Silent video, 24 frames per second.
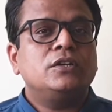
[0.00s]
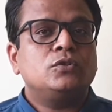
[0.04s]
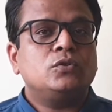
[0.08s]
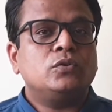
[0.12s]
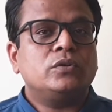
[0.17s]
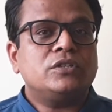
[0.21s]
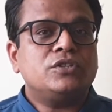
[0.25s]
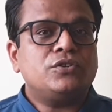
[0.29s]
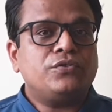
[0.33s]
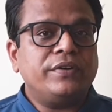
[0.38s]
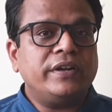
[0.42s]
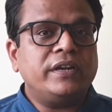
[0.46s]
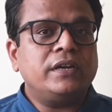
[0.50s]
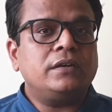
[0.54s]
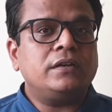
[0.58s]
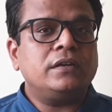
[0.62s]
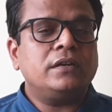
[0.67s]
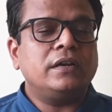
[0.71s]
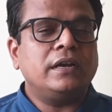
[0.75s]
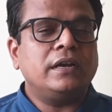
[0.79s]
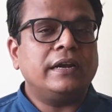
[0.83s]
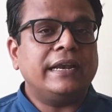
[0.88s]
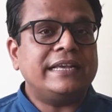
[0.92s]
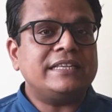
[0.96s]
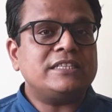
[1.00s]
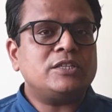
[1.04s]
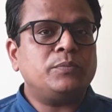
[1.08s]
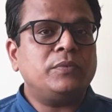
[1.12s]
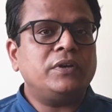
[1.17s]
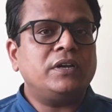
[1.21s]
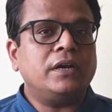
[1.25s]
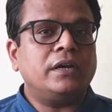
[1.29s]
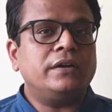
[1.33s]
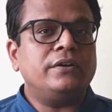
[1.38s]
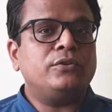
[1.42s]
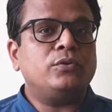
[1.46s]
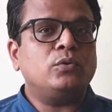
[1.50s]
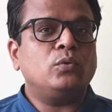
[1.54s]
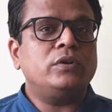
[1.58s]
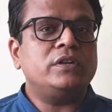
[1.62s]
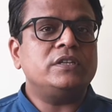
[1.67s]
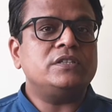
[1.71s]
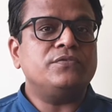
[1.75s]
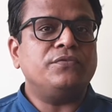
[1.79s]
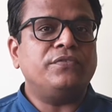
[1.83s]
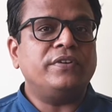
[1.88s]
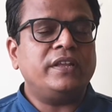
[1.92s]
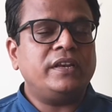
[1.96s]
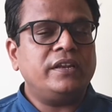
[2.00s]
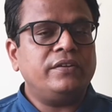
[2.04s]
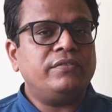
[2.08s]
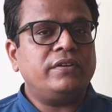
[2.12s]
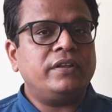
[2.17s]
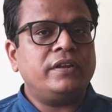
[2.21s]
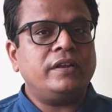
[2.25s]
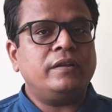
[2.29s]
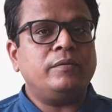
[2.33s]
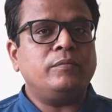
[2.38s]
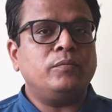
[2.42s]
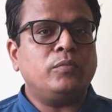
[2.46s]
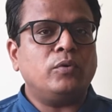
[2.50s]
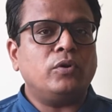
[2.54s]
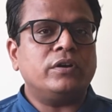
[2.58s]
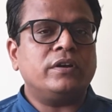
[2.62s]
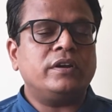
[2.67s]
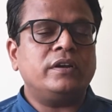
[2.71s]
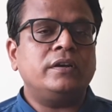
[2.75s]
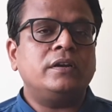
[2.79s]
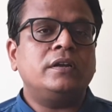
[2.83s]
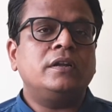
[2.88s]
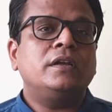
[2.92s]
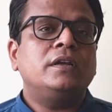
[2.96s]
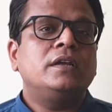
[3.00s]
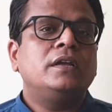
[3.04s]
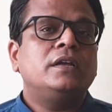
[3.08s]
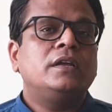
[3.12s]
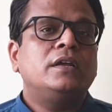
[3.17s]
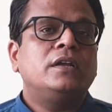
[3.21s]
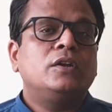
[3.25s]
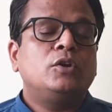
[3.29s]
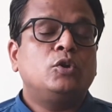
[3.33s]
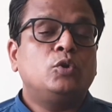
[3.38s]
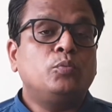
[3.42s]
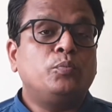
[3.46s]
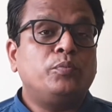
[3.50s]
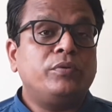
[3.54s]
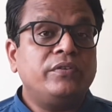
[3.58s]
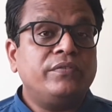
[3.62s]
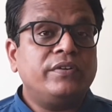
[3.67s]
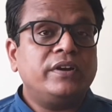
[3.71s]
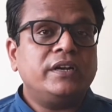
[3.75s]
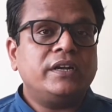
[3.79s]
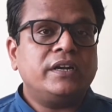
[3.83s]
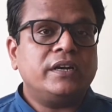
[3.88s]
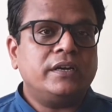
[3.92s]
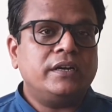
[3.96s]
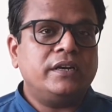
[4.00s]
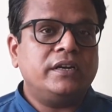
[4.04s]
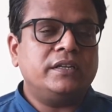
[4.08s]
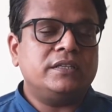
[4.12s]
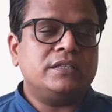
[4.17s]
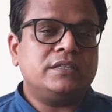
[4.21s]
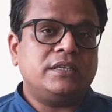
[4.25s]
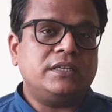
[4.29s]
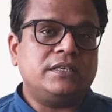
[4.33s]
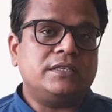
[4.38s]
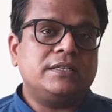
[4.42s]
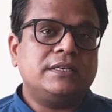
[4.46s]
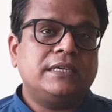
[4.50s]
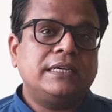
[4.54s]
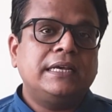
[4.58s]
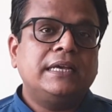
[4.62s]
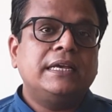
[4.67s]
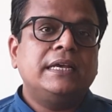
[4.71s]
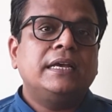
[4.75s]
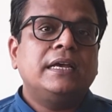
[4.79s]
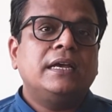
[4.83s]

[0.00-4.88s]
So a strict glycemic control is very, very important to prevent kidney disease.